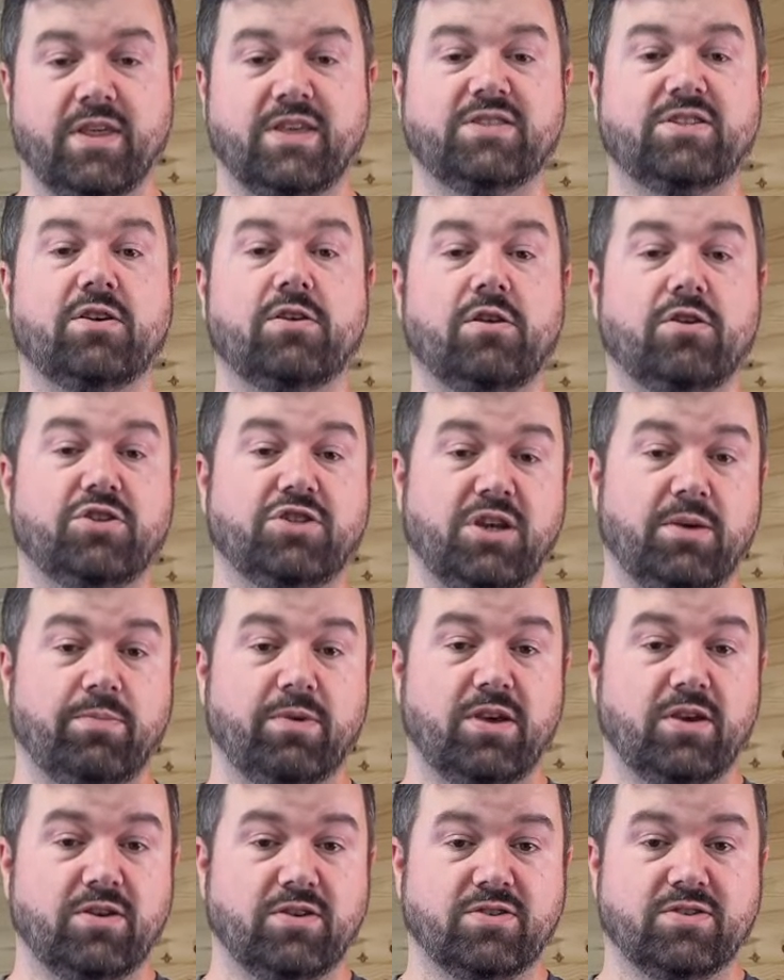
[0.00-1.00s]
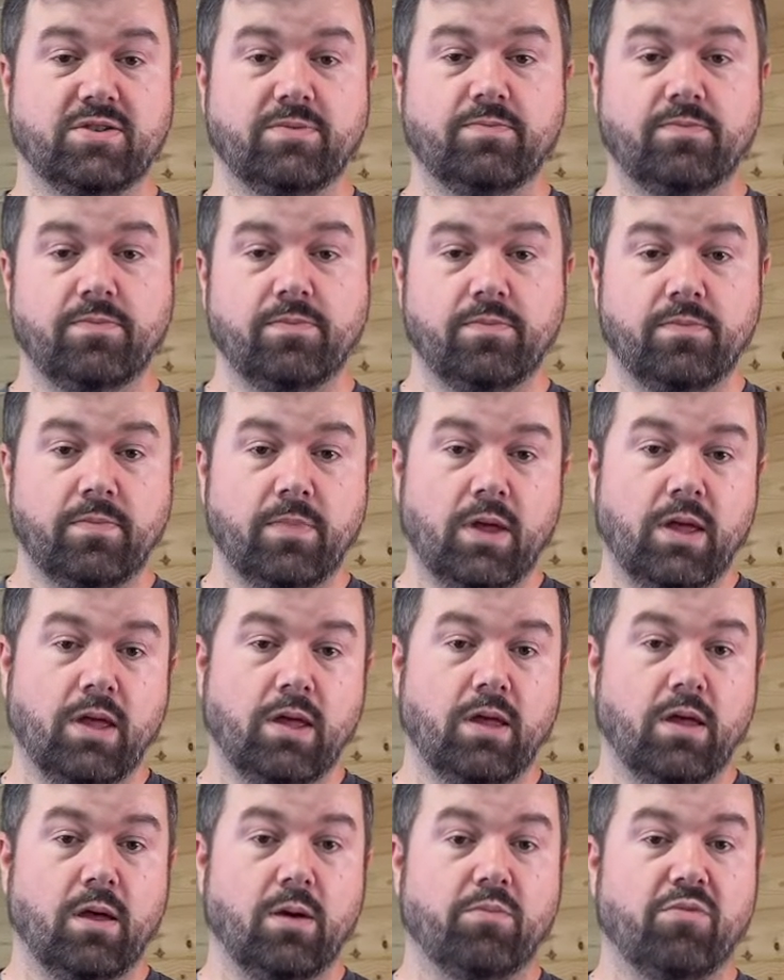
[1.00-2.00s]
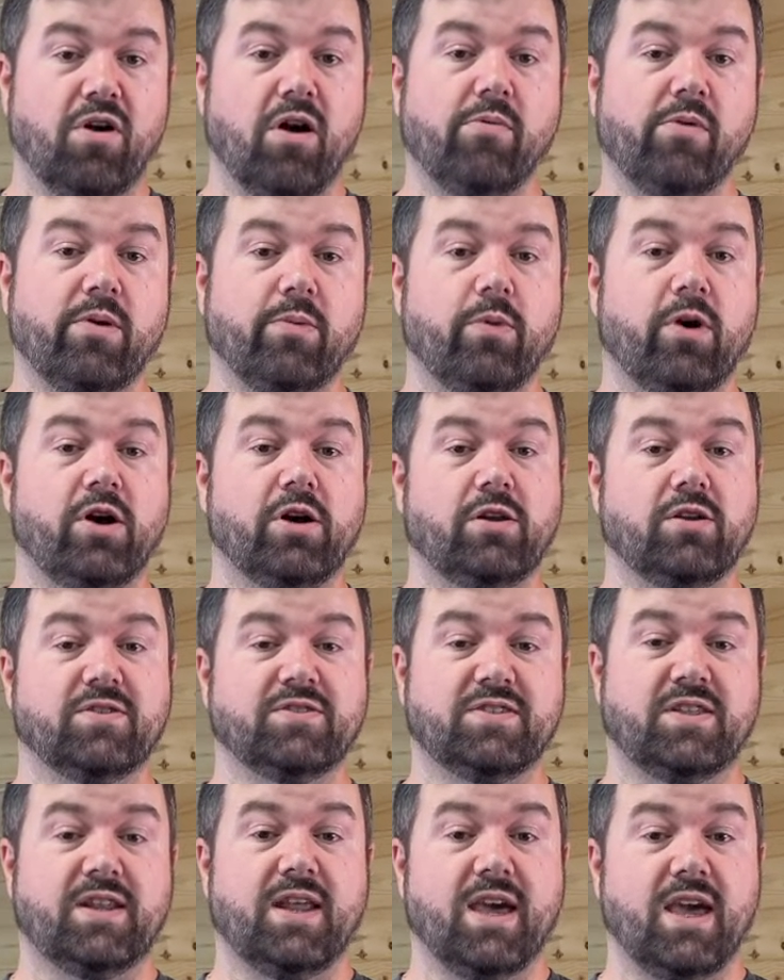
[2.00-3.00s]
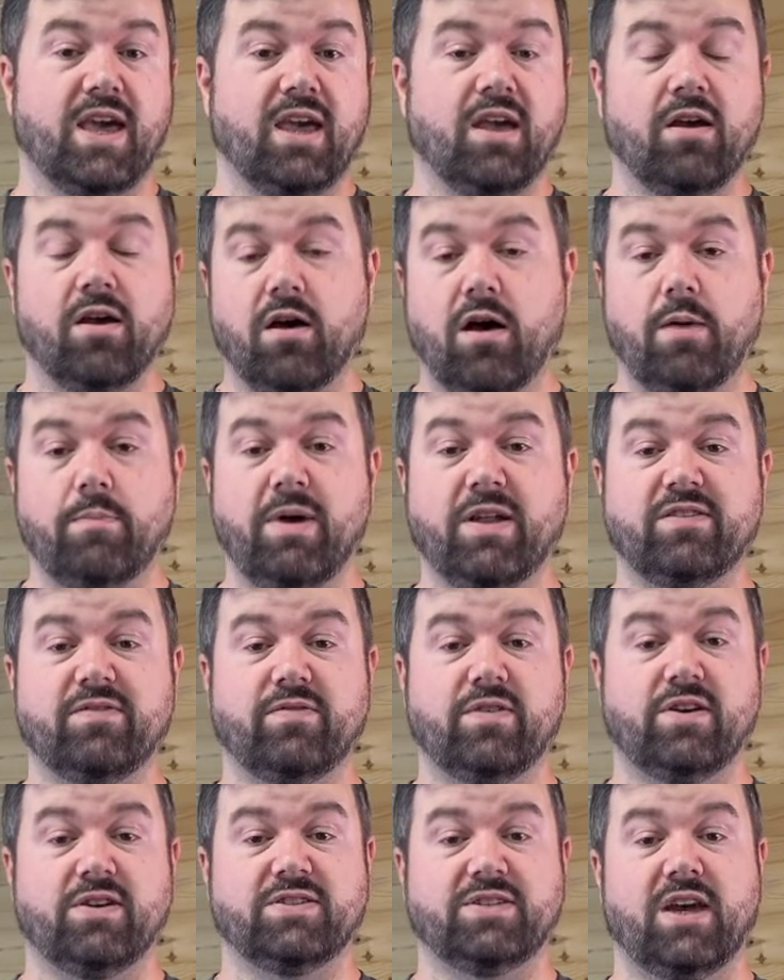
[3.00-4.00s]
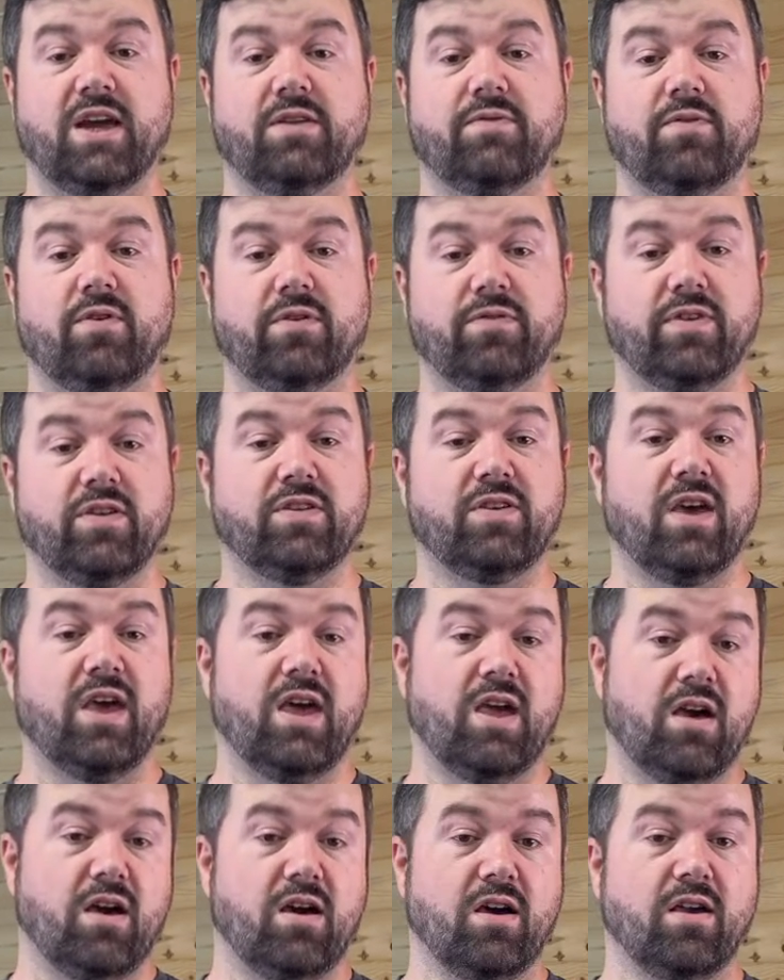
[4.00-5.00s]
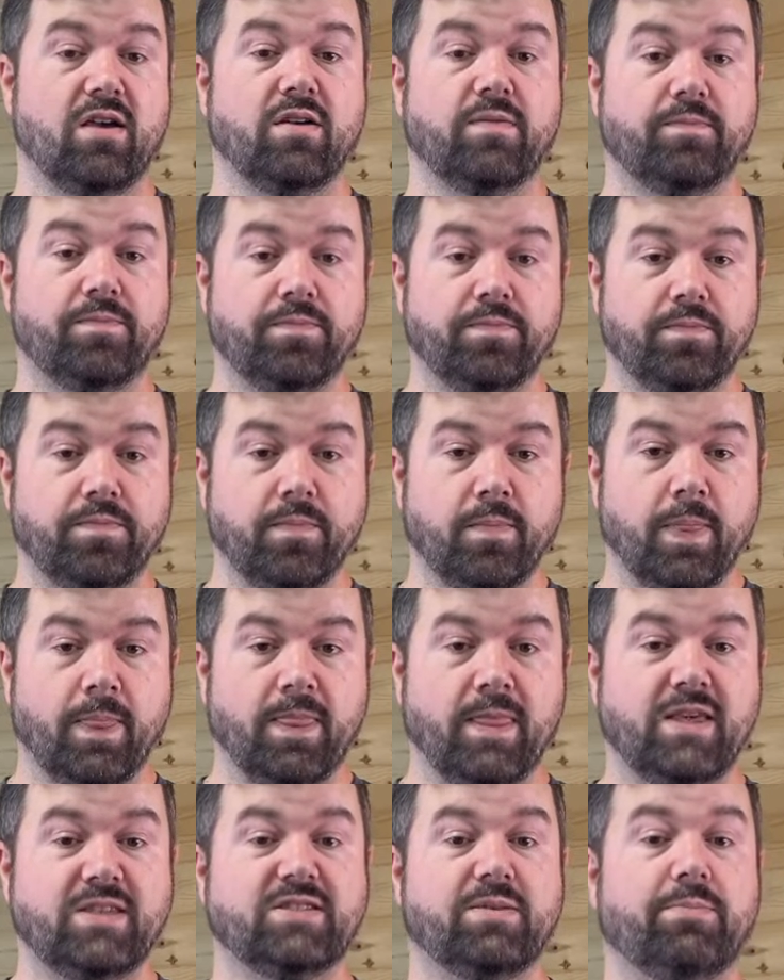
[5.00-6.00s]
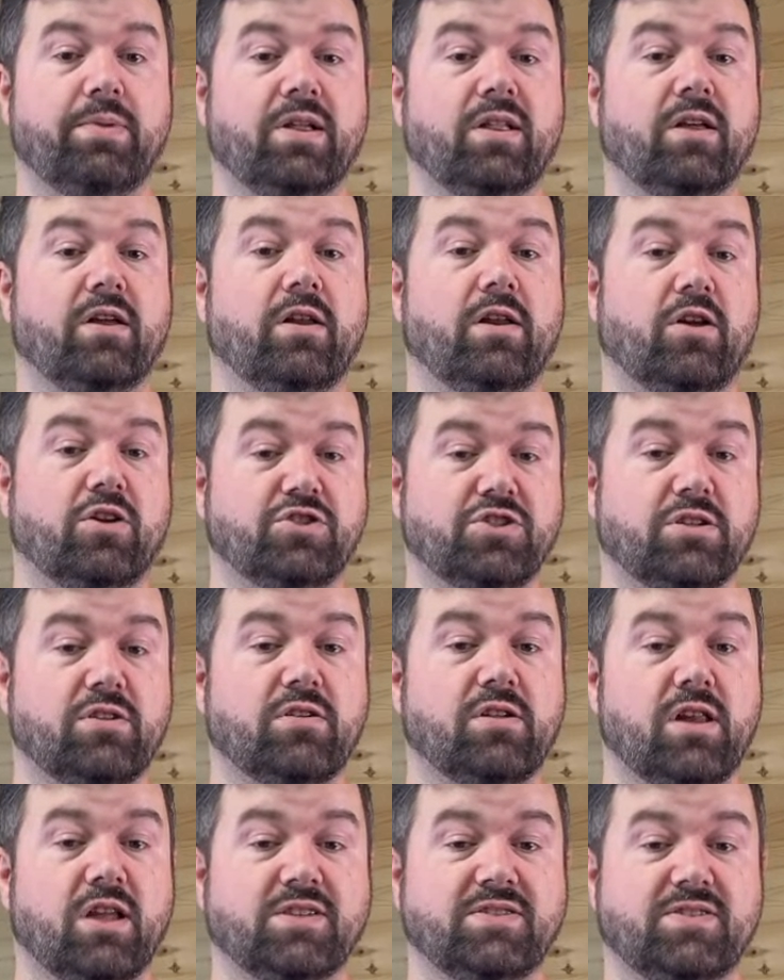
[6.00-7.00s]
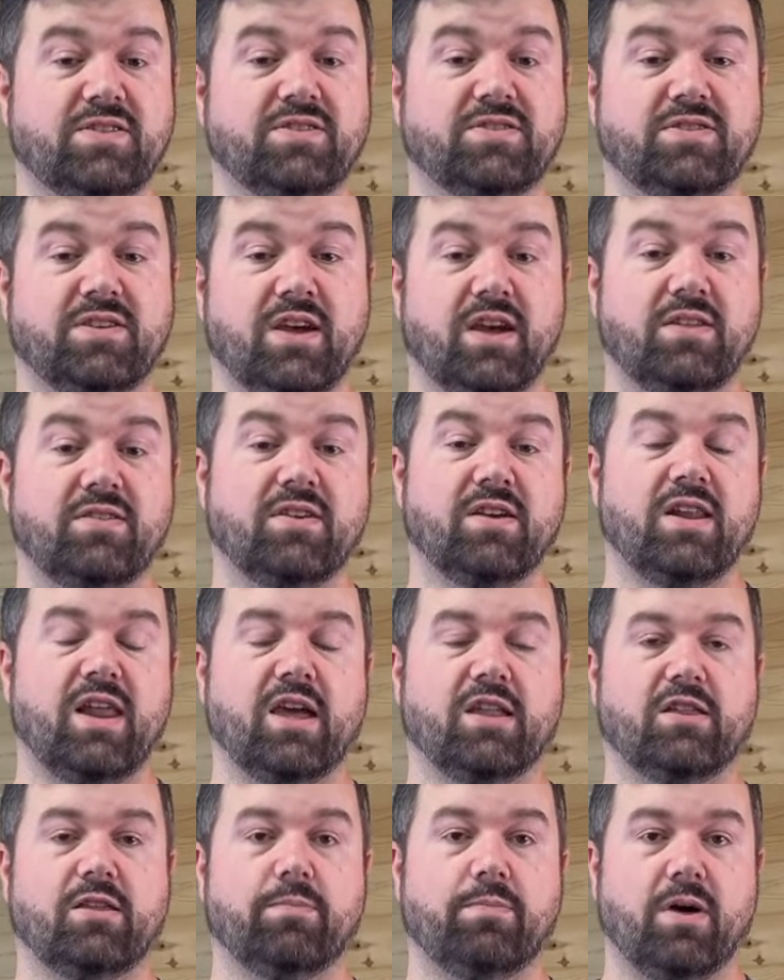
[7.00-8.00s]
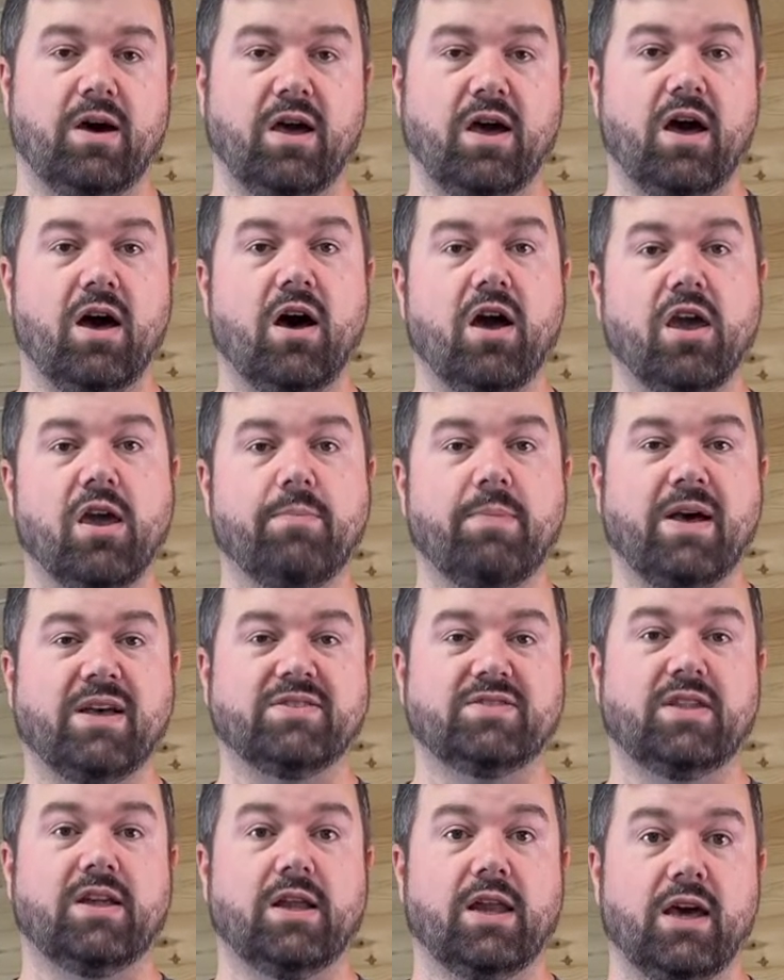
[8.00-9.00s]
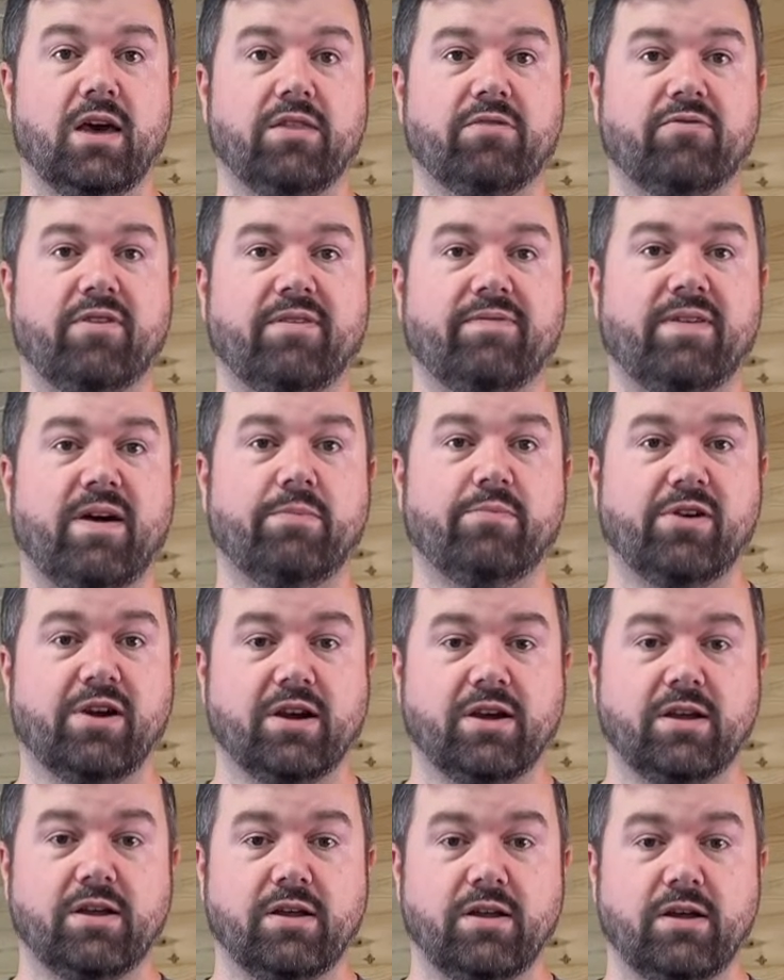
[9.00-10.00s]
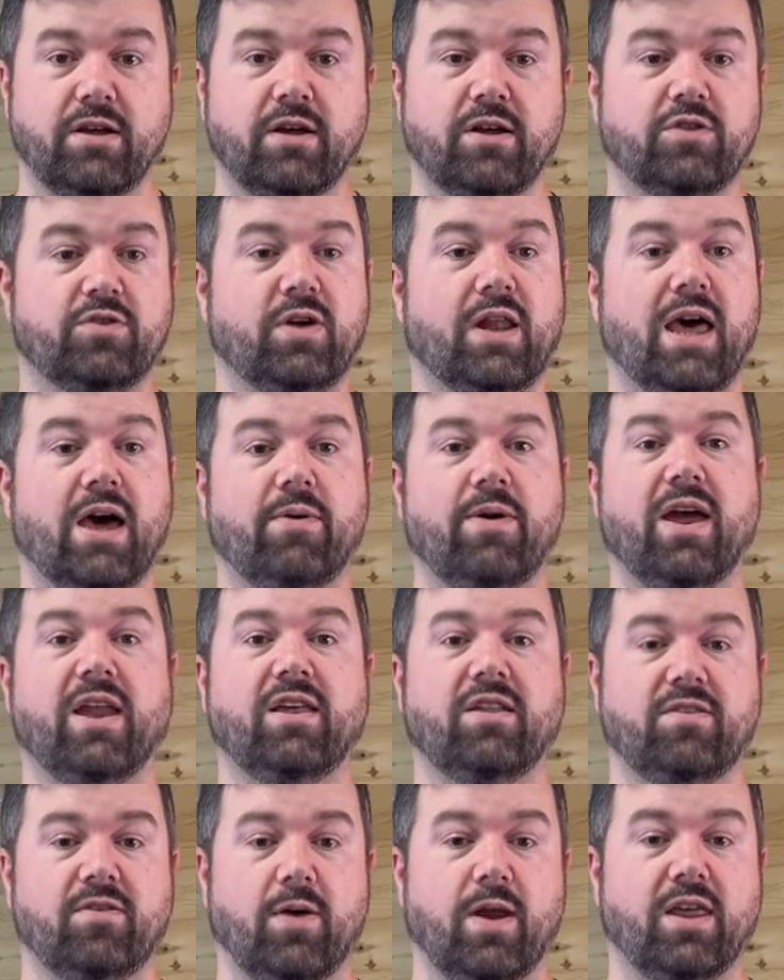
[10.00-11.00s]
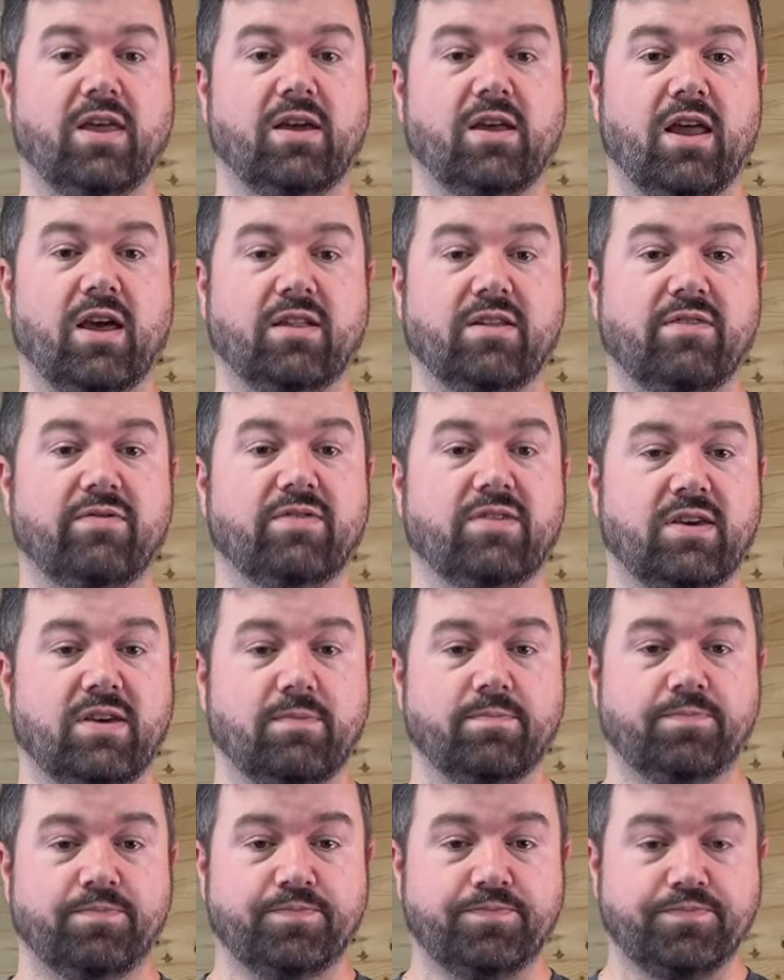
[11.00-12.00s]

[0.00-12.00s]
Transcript: These include GPUs. Primary workloads today are metaverse and evolving to AI. These are built in logical clusters interconnected by a high capacity layer 3 fabric to allow any to any connectivity.